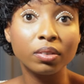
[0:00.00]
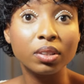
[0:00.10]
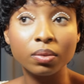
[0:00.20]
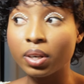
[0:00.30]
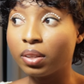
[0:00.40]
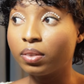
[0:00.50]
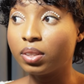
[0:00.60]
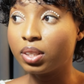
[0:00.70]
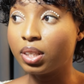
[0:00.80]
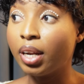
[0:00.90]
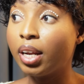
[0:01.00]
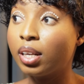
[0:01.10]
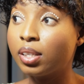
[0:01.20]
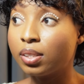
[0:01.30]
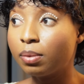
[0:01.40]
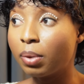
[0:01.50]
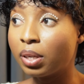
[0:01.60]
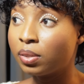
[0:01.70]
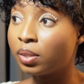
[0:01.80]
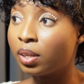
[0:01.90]
we were to render the scene, it doesn't
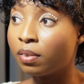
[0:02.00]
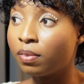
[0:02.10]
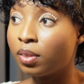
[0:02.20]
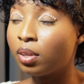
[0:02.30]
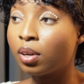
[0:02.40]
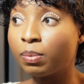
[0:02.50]
matter if the